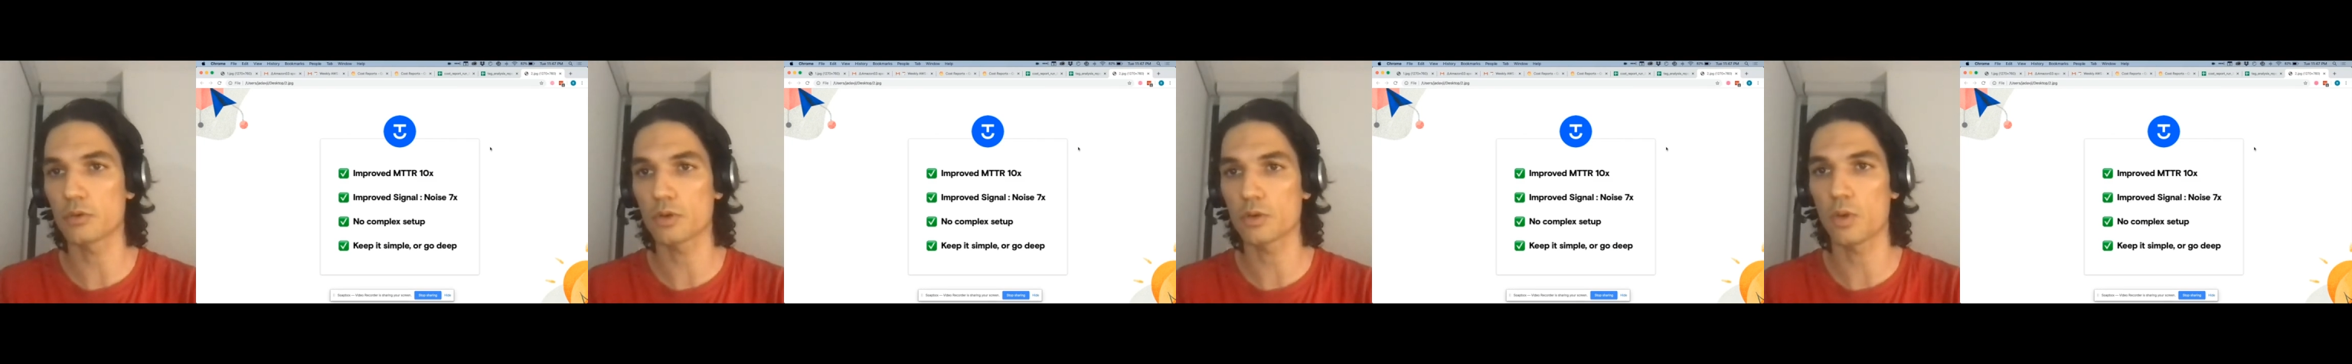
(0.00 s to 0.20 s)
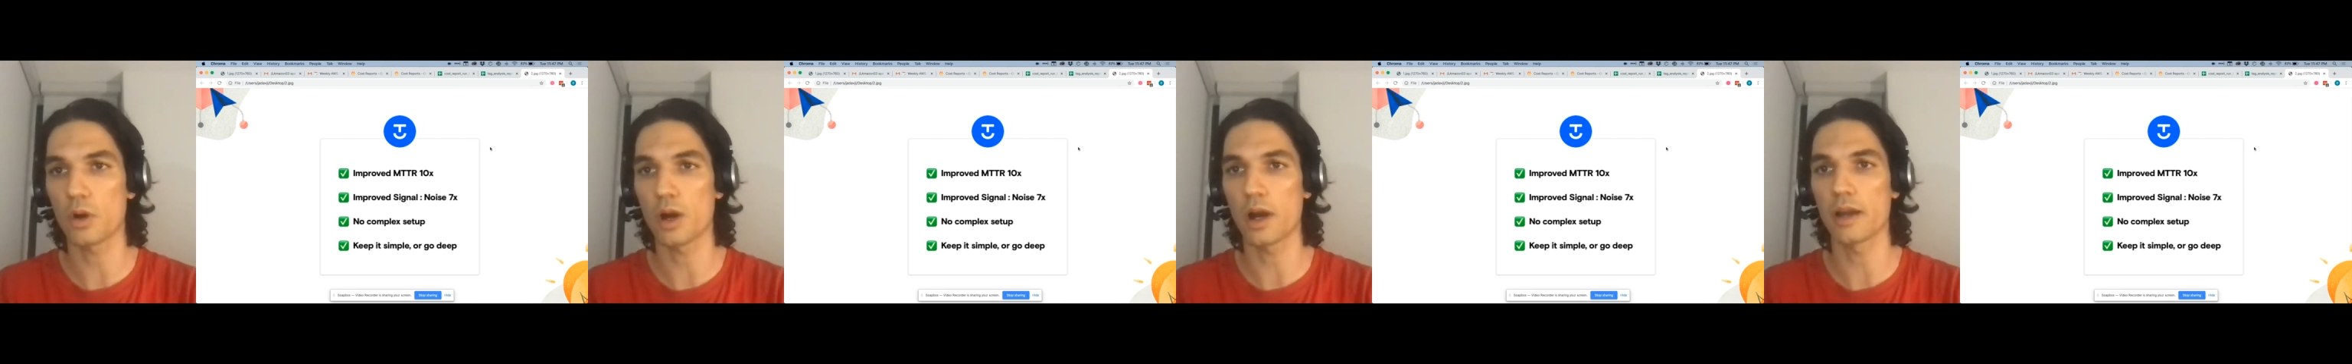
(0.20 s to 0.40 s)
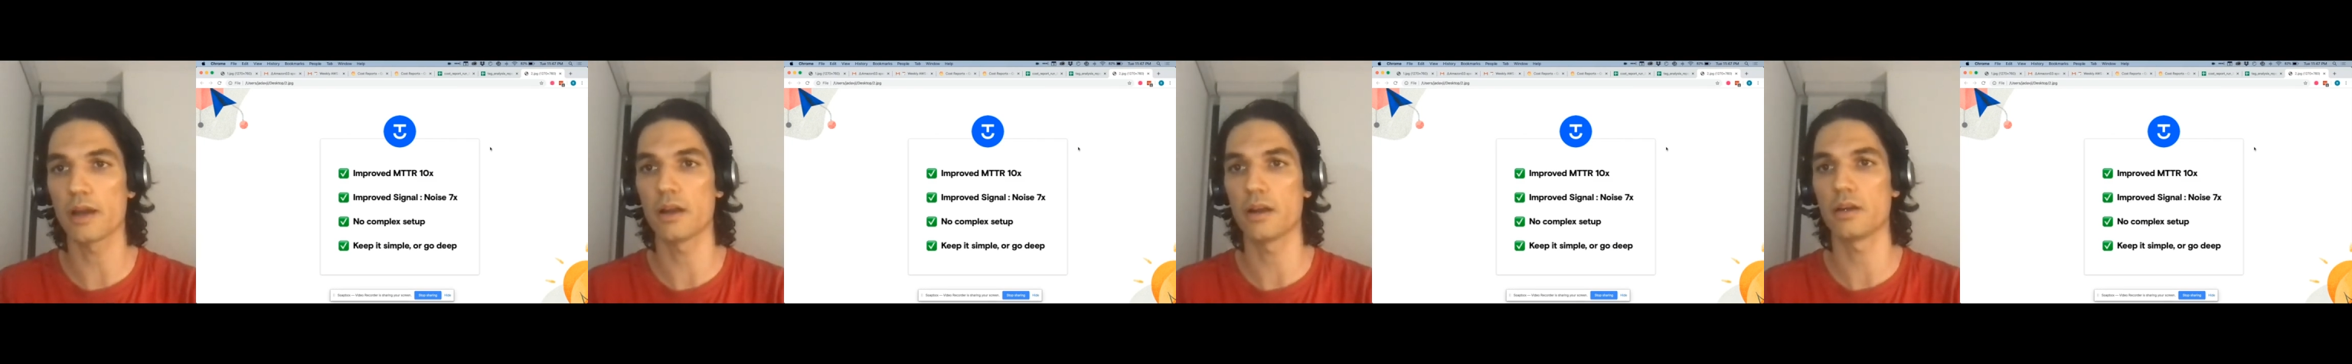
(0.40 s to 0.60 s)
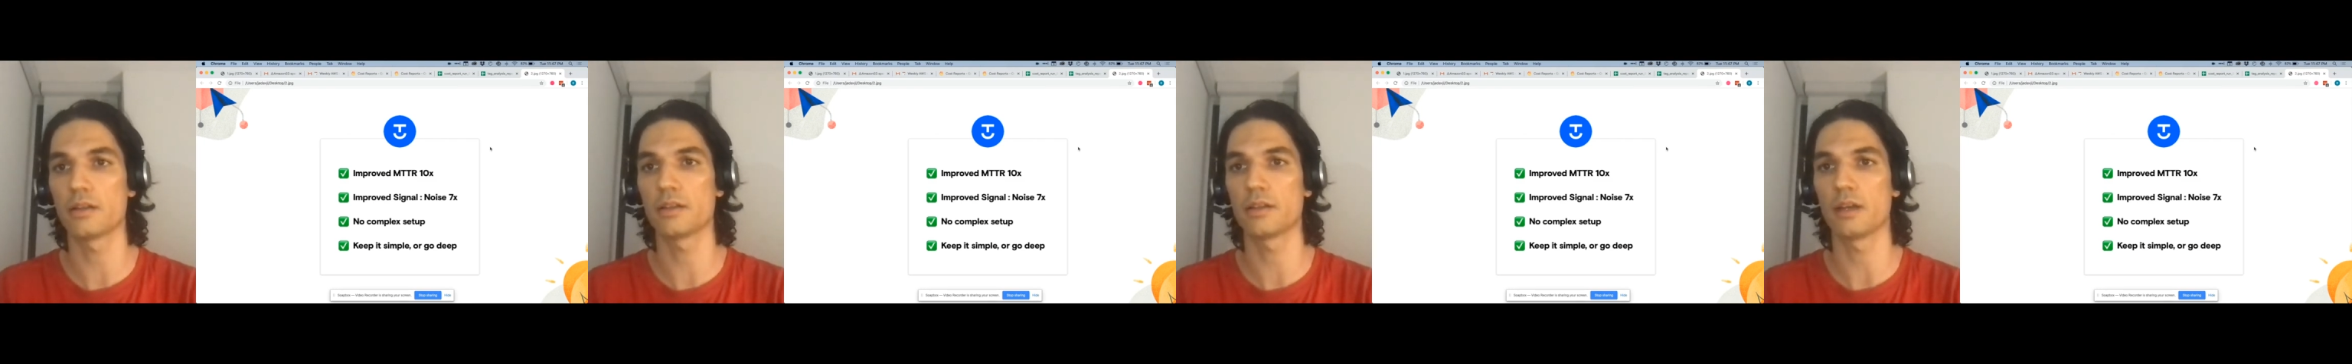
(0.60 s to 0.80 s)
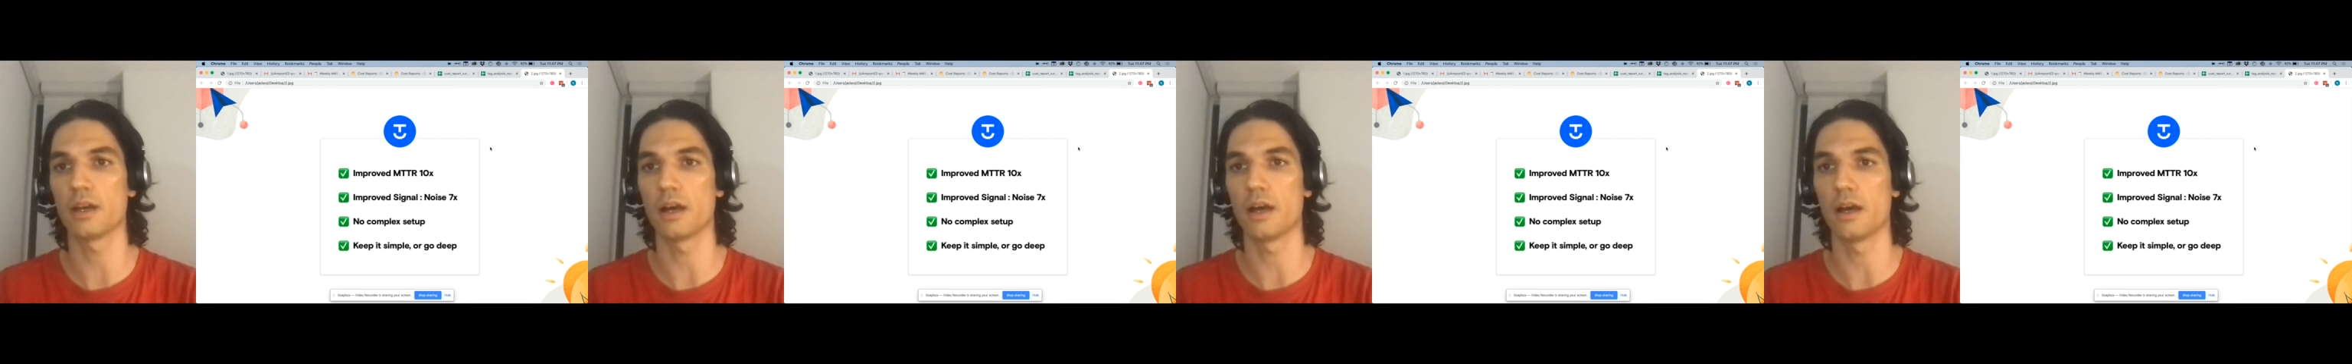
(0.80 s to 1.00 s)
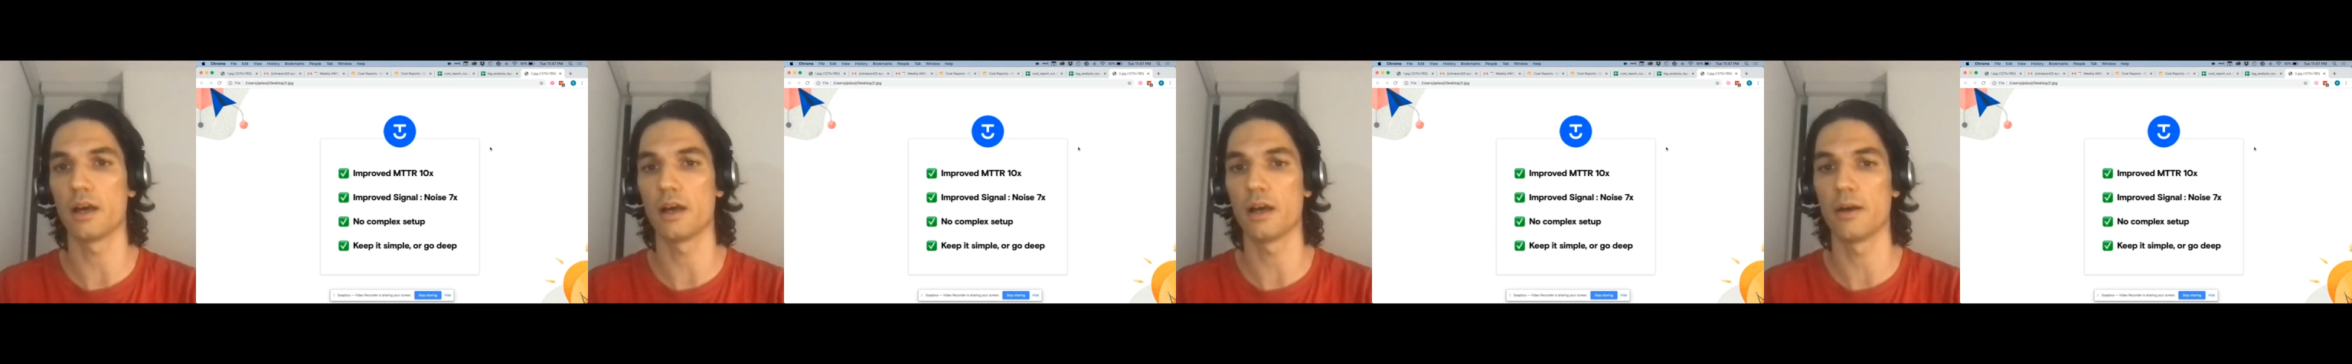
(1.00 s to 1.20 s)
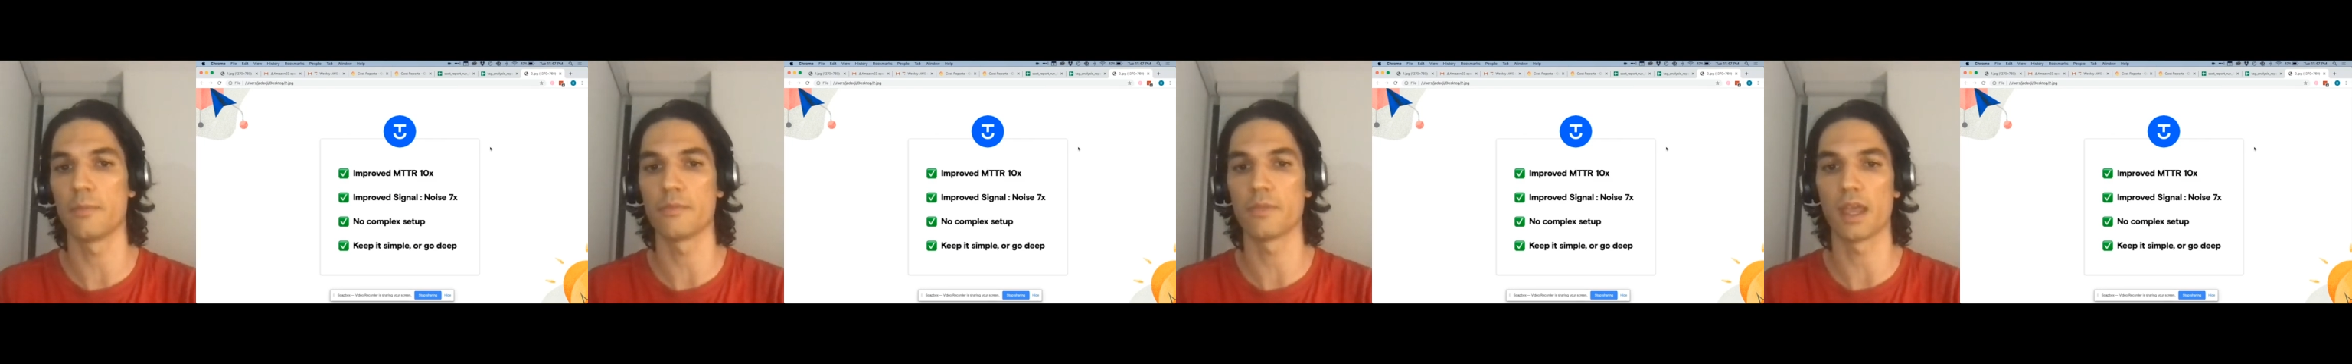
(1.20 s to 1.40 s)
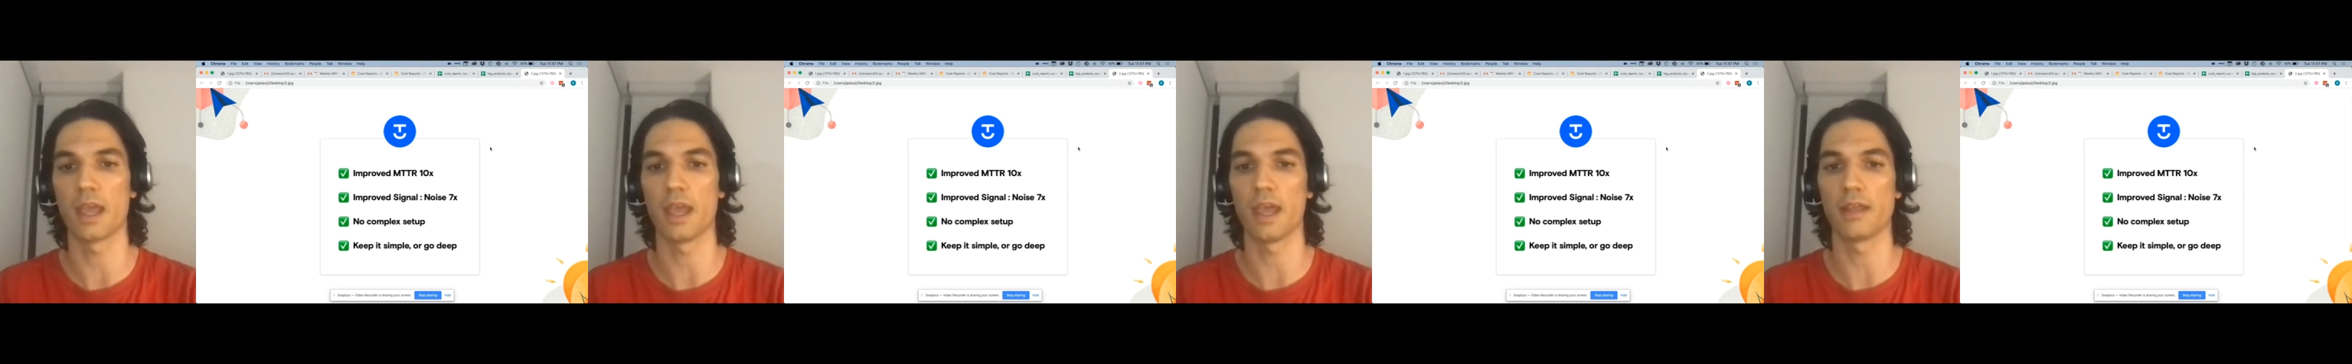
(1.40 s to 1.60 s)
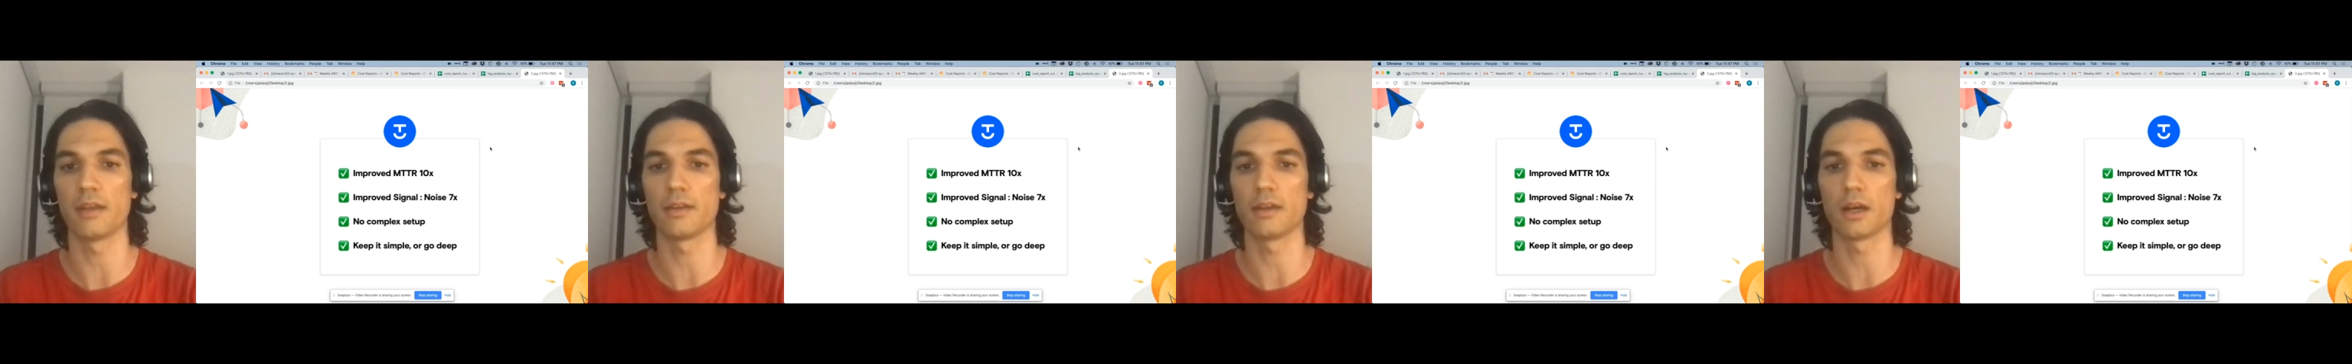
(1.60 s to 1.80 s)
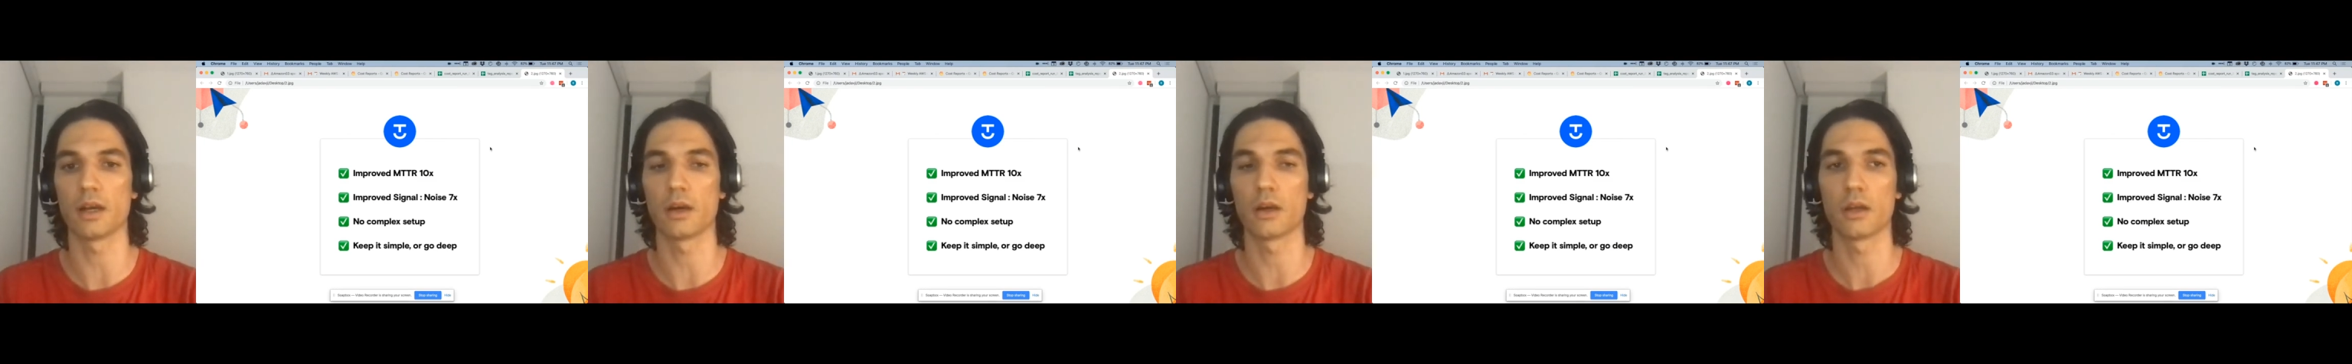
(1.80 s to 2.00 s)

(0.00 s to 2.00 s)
required, and